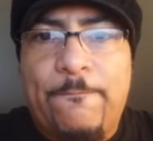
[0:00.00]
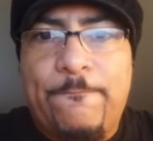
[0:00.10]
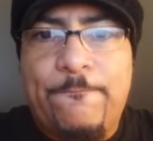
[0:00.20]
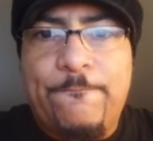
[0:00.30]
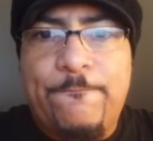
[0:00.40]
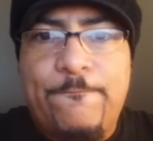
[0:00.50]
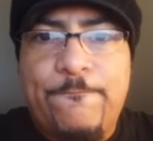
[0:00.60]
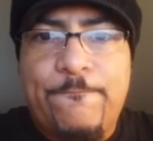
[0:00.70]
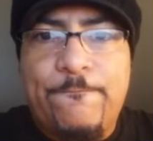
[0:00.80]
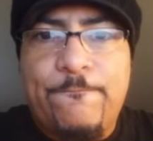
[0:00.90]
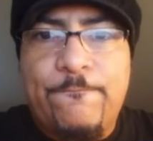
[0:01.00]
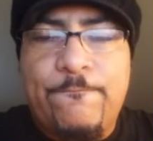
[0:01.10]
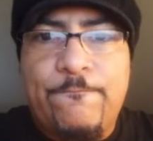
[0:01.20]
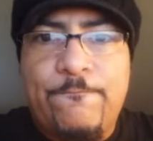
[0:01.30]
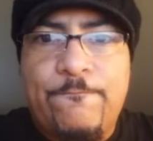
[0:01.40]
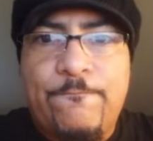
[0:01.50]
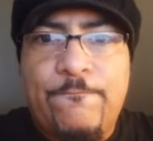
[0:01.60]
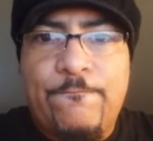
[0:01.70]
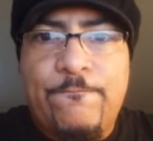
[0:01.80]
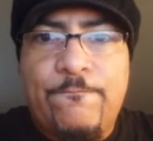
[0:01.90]

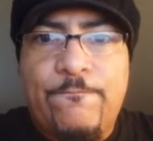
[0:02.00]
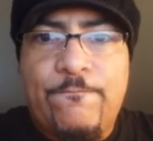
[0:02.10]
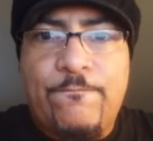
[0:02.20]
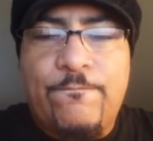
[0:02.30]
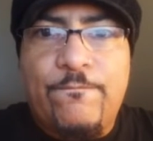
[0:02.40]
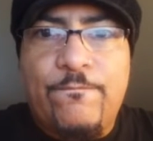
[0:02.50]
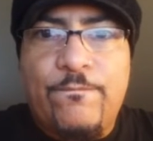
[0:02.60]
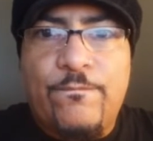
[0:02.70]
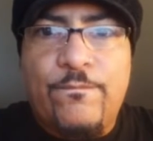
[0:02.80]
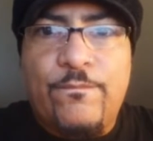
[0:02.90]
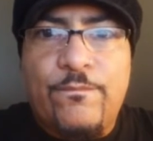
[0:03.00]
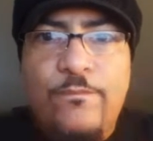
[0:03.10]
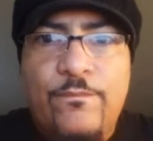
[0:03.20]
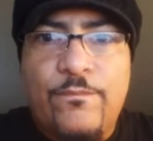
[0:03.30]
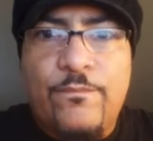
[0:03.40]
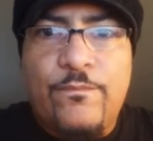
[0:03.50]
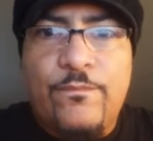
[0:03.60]
The person shown says nothing.